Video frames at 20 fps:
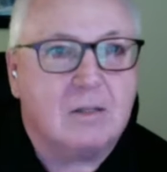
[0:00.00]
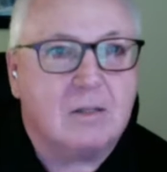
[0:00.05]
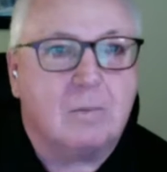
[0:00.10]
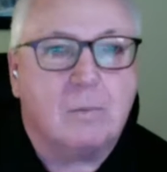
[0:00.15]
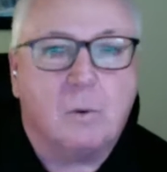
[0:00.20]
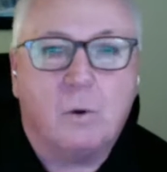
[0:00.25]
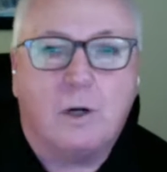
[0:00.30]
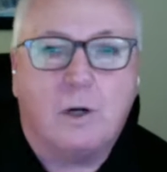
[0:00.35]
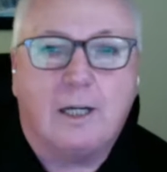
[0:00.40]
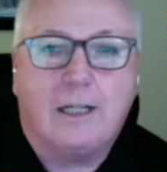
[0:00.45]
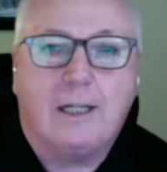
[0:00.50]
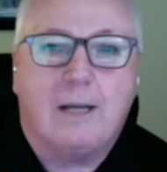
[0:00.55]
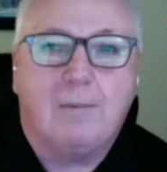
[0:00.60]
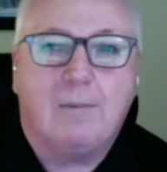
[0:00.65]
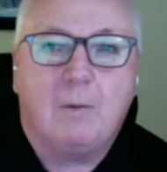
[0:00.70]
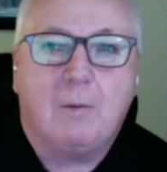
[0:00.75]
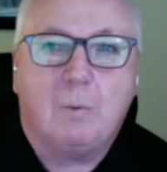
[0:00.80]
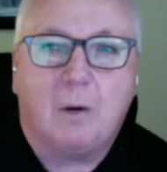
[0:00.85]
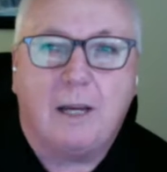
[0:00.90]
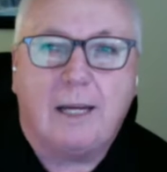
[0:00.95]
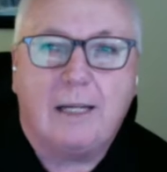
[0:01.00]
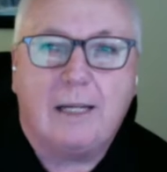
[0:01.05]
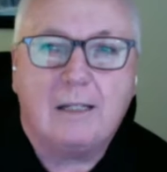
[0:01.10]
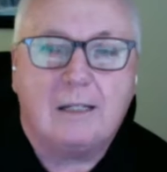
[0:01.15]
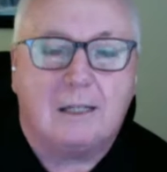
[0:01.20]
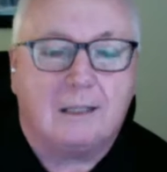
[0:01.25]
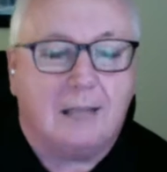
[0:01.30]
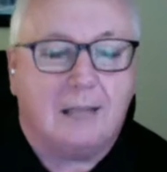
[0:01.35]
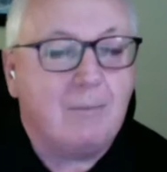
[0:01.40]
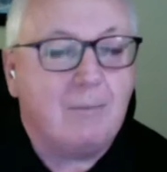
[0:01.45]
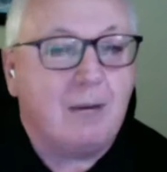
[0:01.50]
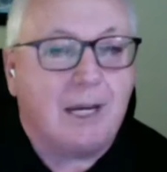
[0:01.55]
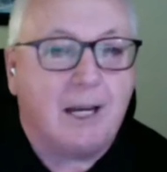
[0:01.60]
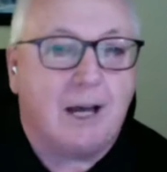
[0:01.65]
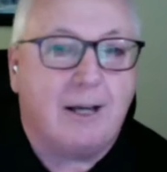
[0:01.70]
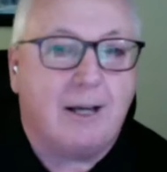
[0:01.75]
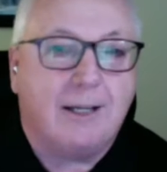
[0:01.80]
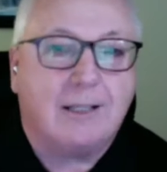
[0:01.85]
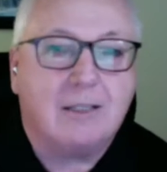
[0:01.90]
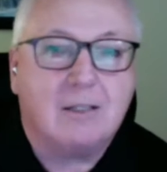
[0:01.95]
supporting them in ways that they may
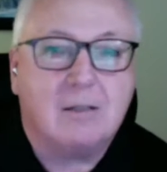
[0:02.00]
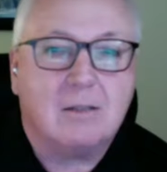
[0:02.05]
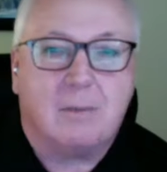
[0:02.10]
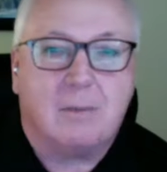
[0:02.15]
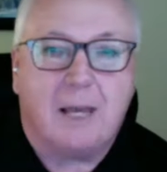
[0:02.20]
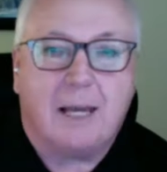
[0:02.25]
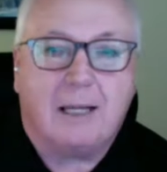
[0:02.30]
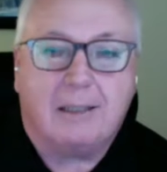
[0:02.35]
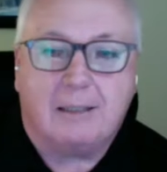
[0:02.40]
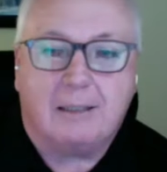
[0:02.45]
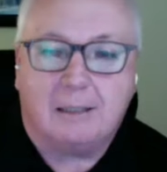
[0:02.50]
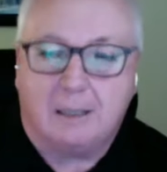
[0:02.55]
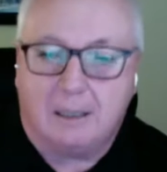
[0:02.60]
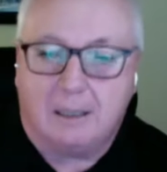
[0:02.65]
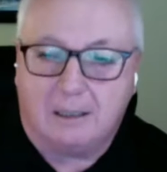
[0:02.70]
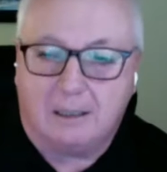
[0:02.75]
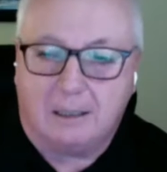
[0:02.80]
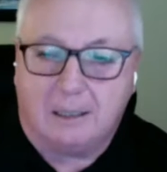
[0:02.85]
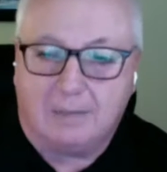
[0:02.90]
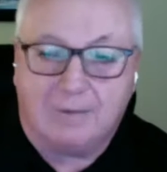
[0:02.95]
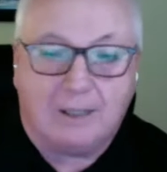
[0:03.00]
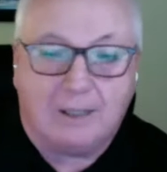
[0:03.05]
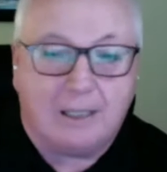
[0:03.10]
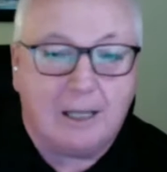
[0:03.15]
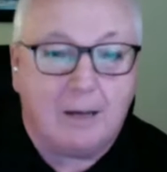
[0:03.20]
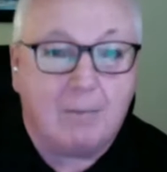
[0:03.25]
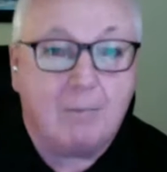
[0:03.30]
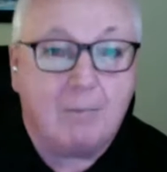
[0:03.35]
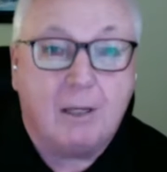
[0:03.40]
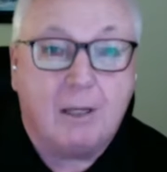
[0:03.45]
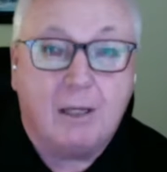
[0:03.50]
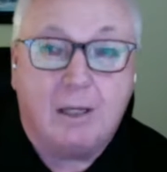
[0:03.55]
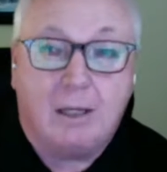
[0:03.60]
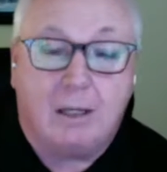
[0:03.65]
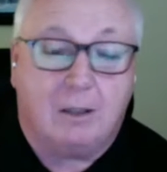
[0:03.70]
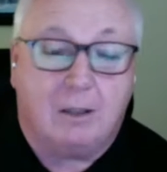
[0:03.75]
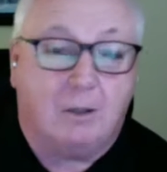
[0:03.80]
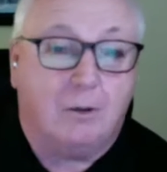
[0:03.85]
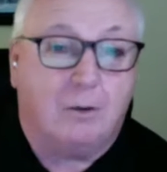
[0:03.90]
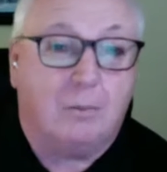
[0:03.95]
not expect, giving them
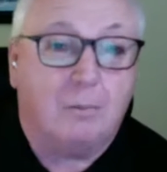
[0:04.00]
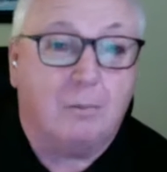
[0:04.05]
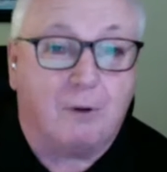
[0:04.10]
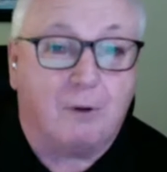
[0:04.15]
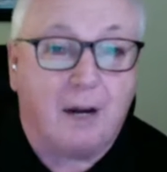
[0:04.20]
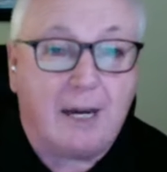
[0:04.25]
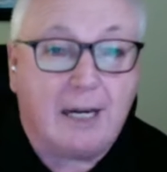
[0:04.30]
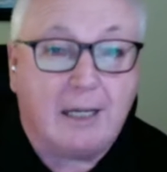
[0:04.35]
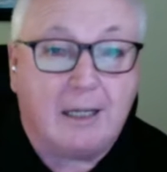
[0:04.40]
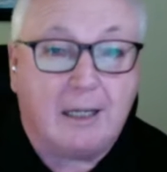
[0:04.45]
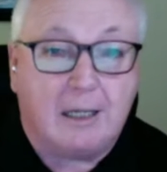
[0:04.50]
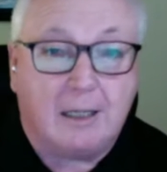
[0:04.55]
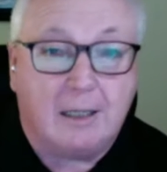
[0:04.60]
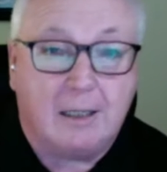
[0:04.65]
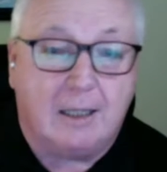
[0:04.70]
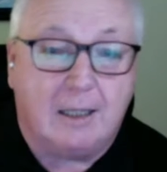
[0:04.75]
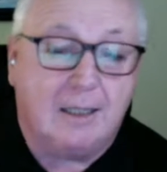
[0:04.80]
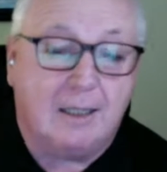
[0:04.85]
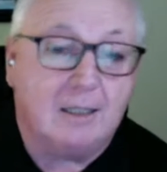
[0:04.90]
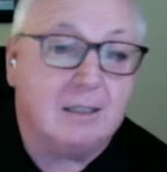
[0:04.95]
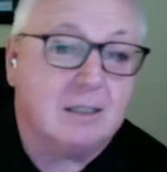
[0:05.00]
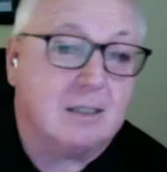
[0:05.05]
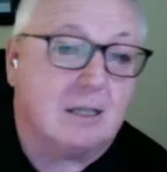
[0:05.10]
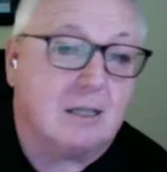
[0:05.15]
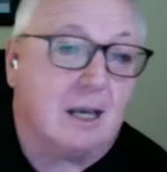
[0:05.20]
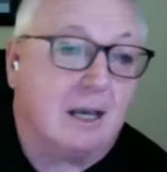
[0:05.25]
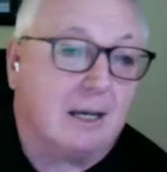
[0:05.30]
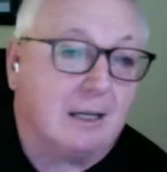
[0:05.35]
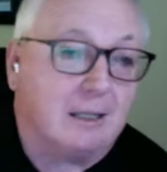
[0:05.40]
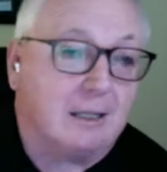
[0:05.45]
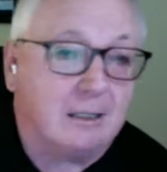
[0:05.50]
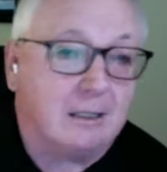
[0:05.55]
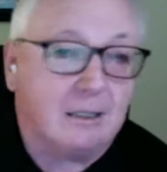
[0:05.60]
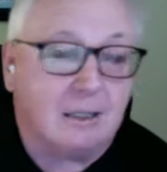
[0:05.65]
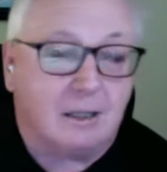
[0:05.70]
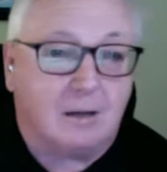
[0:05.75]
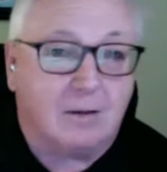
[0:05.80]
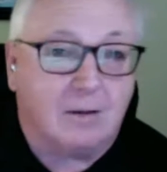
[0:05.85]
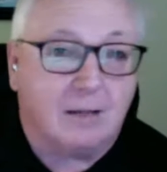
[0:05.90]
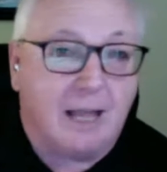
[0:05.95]
a little break, an inside,
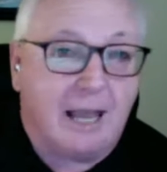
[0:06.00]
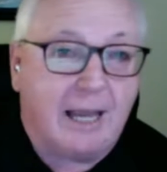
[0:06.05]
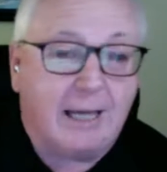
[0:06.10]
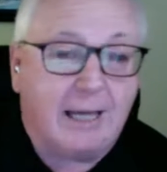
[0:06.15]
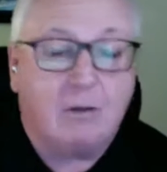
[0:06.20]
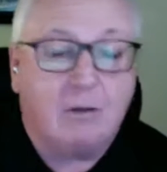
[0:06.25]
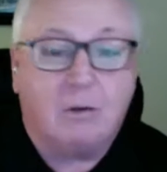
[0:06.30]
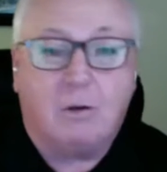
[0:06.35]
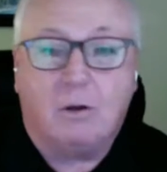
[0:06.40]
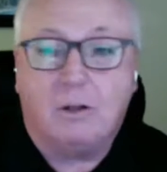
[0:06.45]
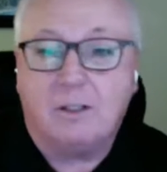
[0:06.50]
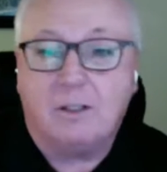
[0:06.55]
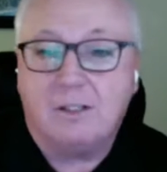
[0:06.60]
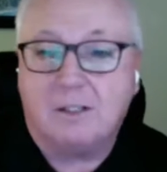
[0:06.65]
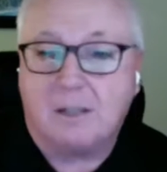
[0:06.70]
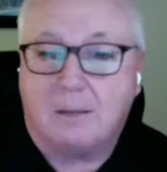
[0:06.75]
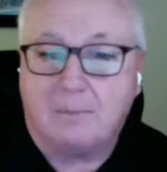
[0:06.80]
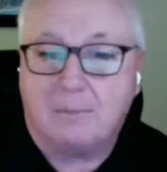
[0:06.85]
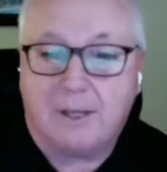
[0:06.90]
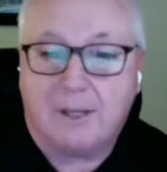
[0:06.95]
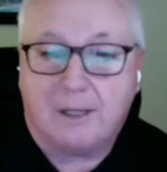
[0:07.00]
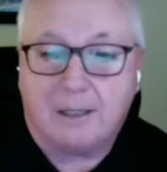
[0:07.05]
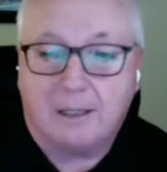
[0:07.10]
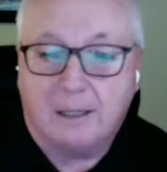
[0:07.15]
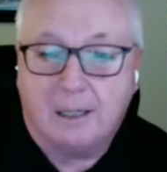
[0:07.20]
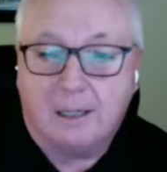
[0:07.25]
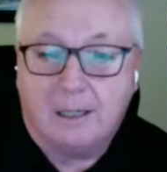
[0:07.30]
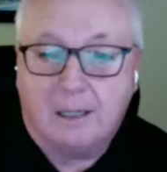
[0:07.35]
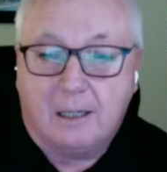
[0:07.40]
angle on something.